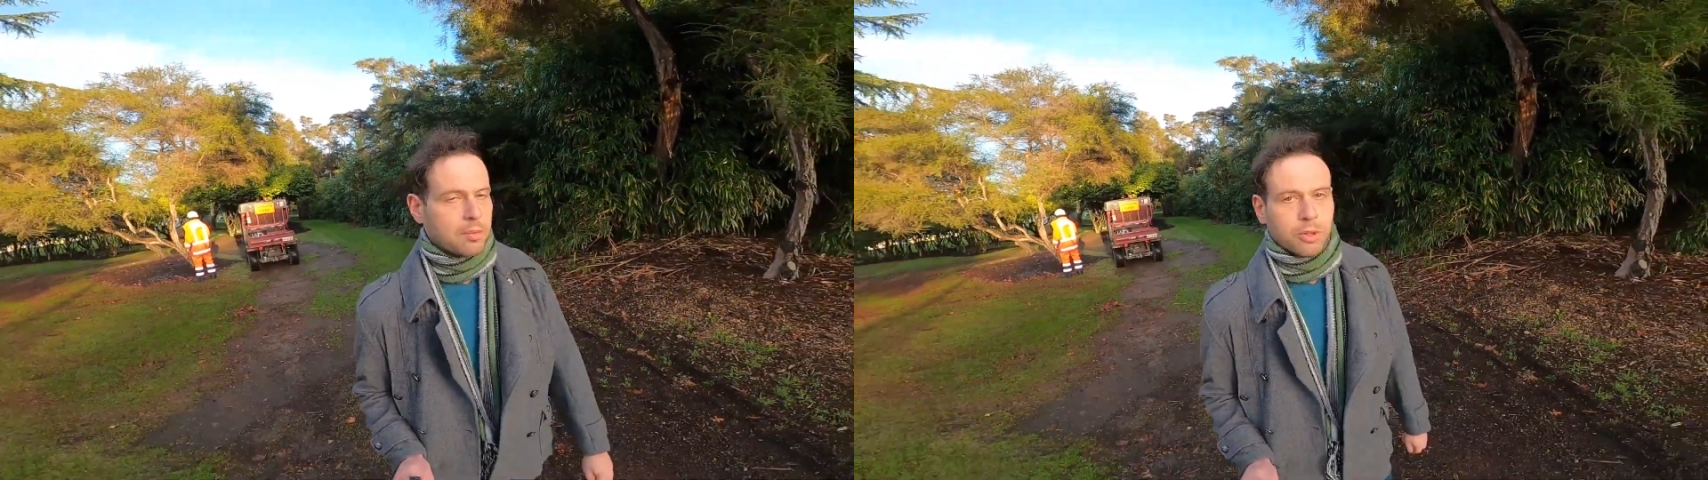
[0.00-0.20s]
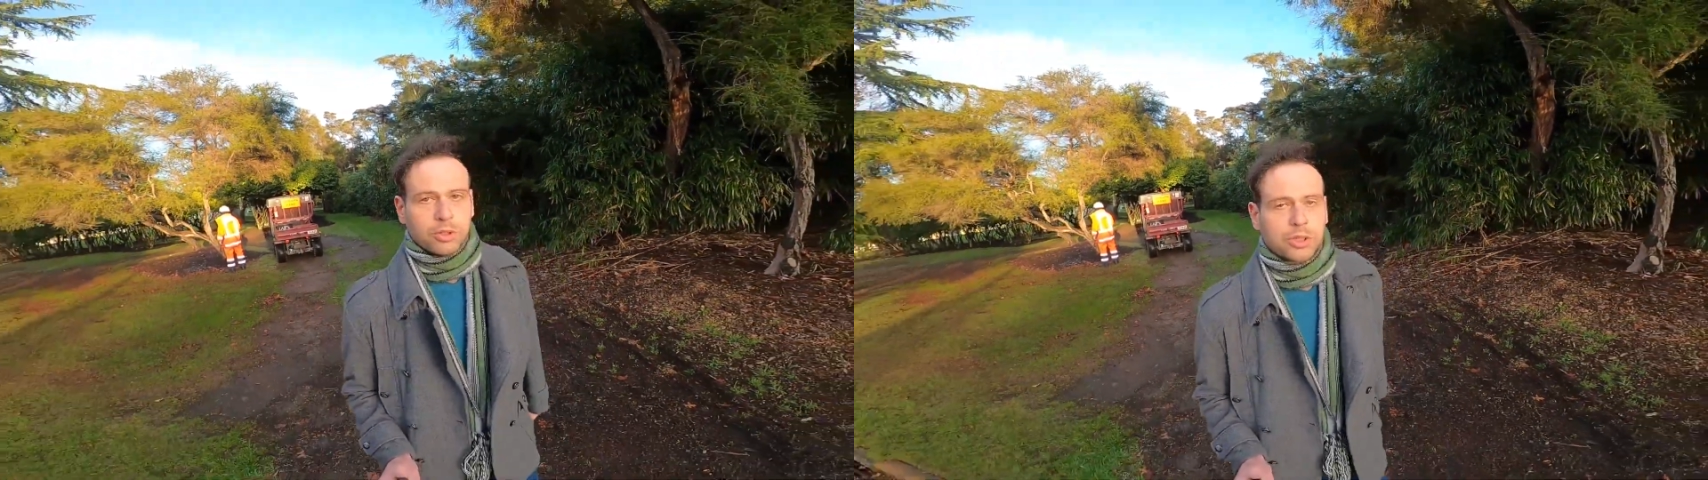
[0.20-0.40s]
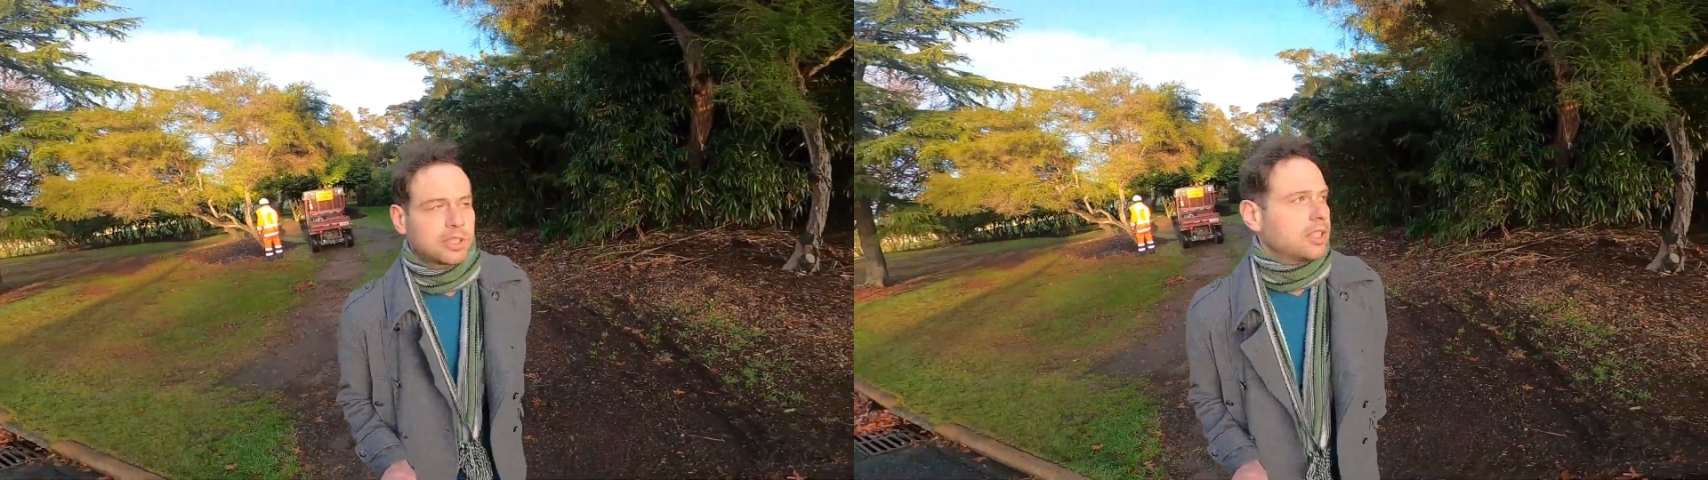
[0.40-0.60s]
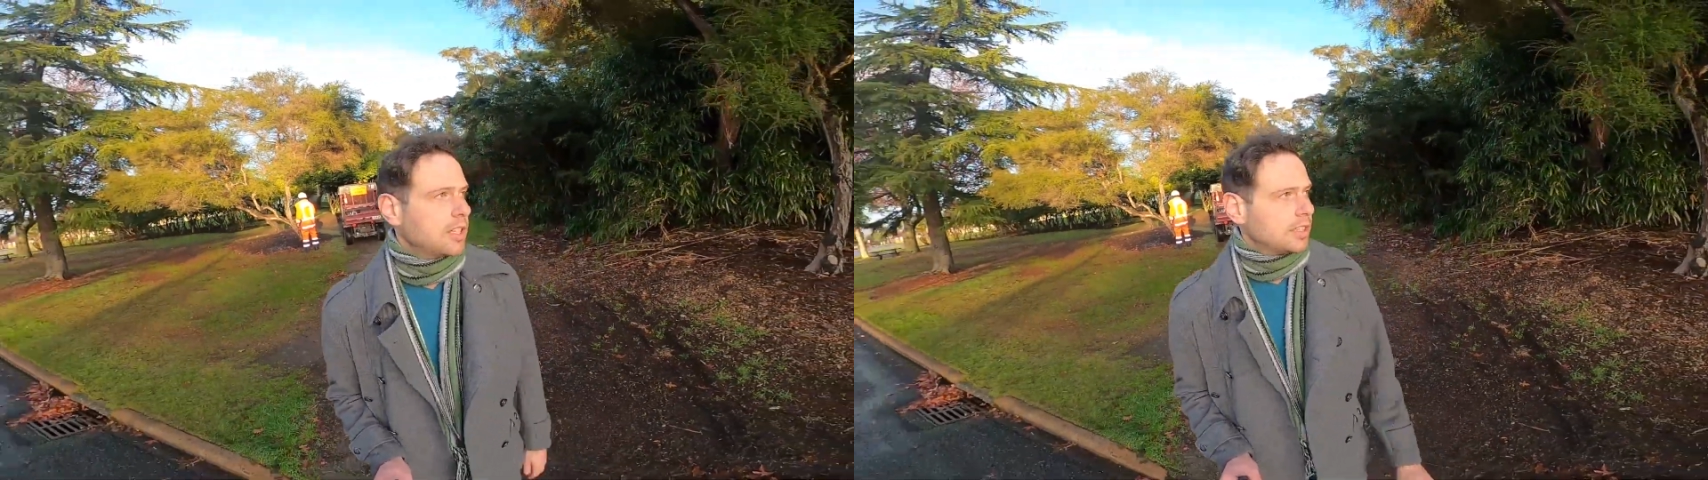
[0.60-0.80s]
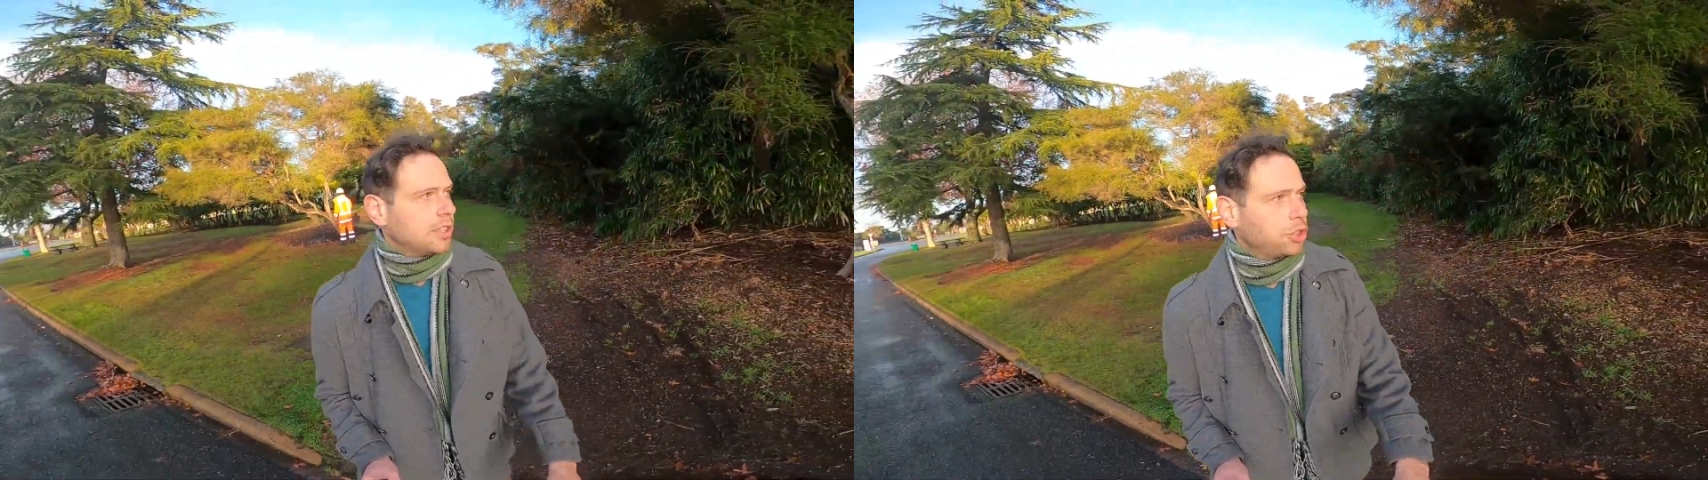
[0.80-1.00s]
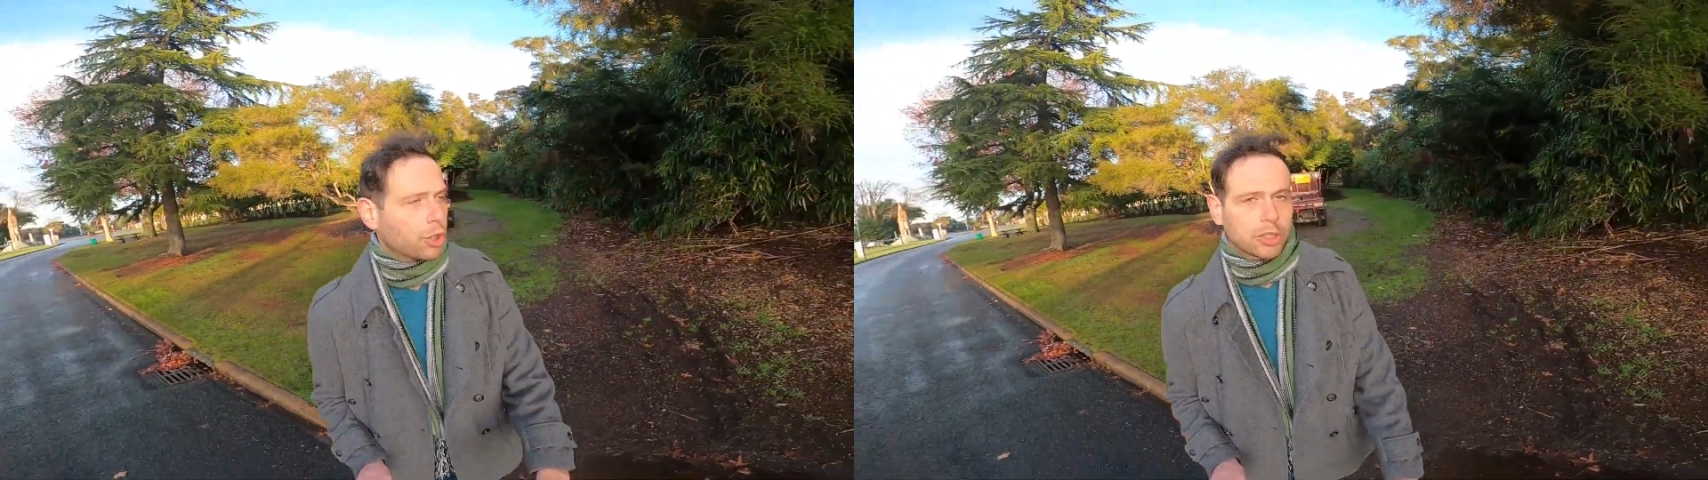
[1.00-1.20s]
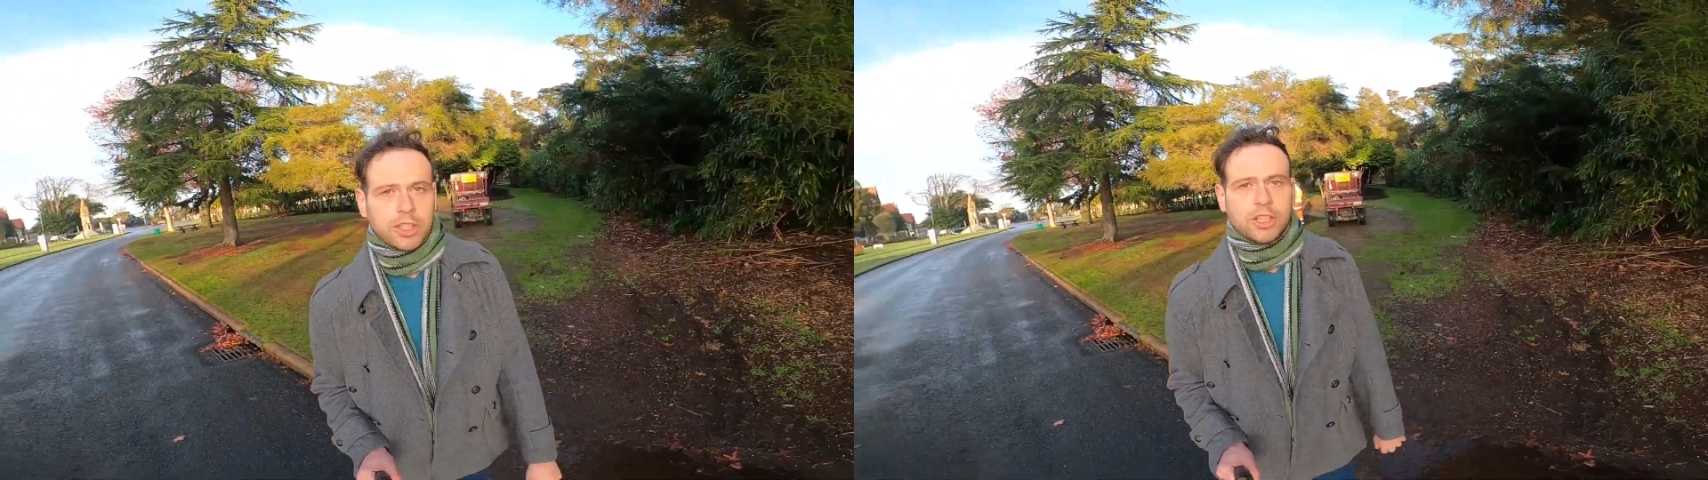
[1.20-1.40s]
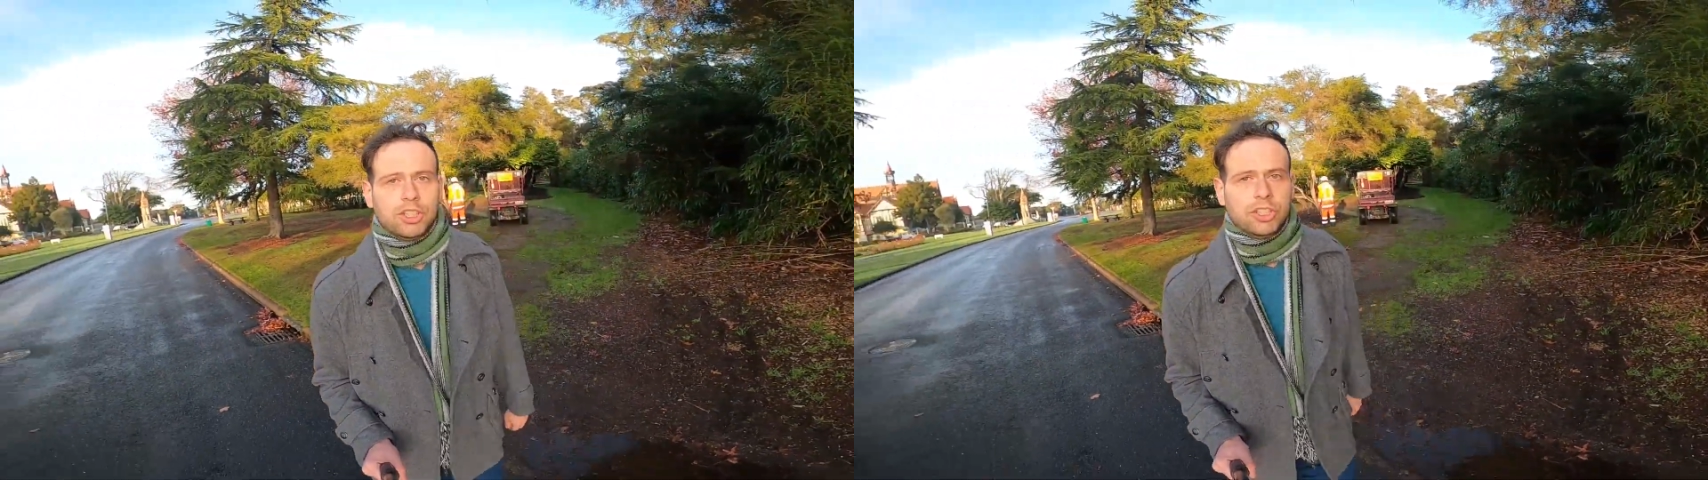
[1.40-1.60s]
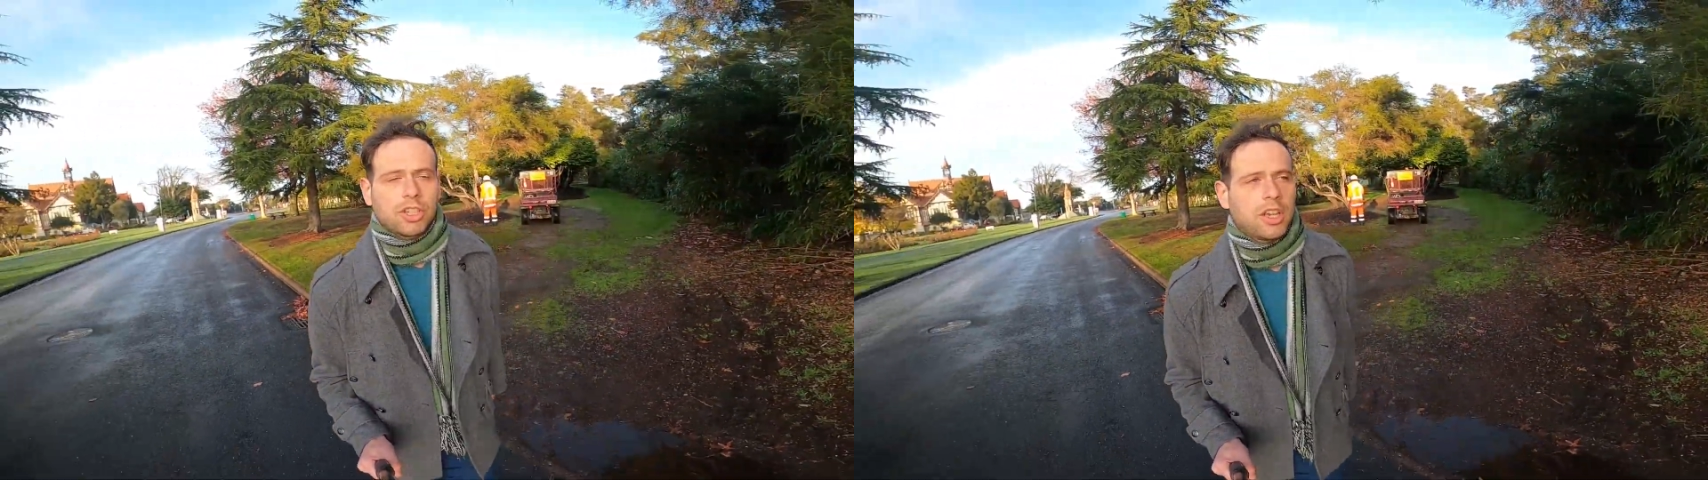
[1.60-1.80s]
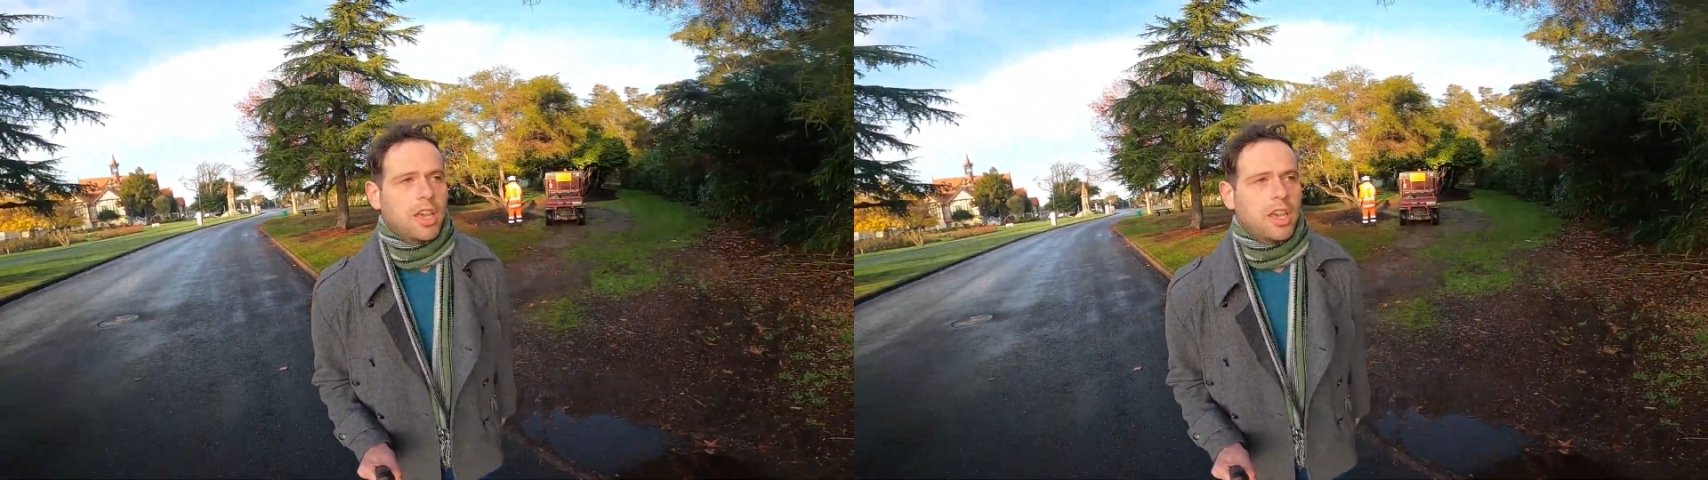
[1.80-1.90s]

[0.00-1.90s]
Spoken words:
because your skills in shortage